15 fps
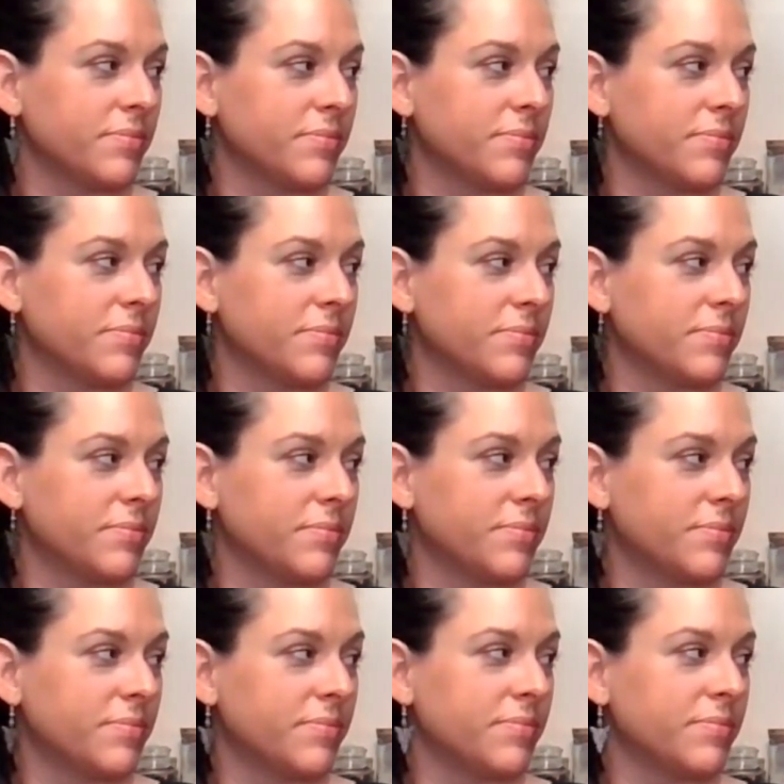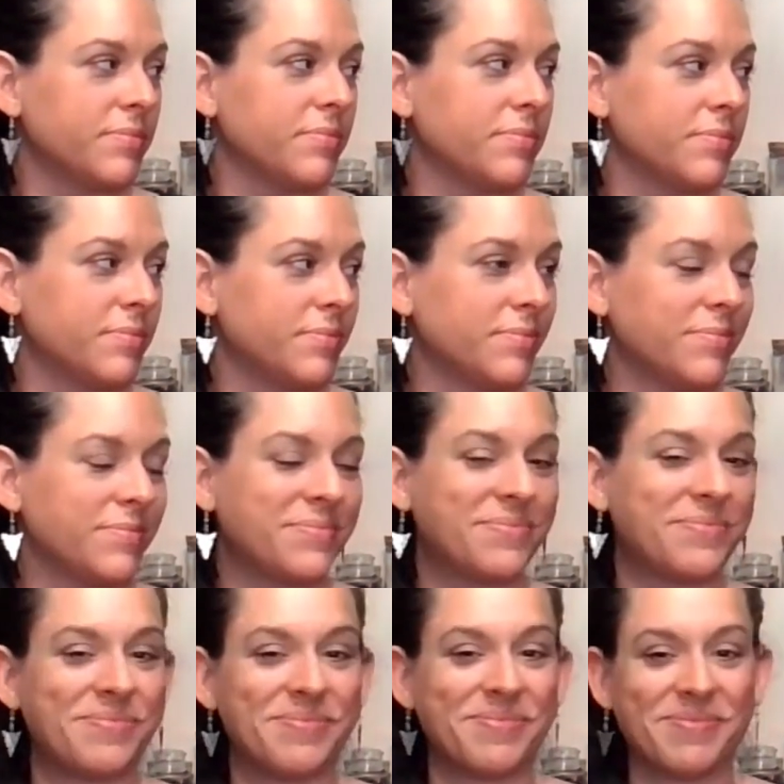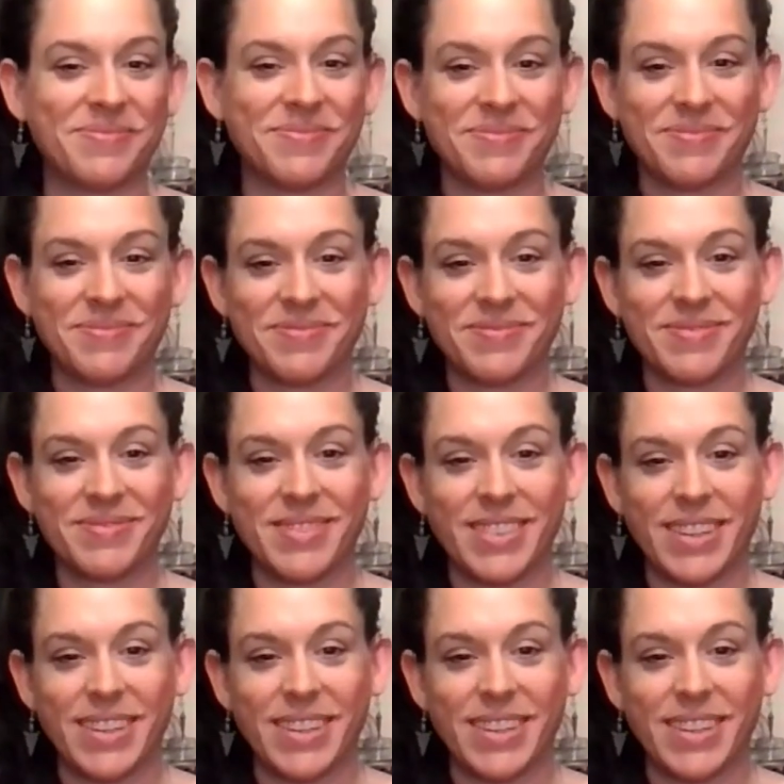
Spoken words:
No words are spoken by the person on screen.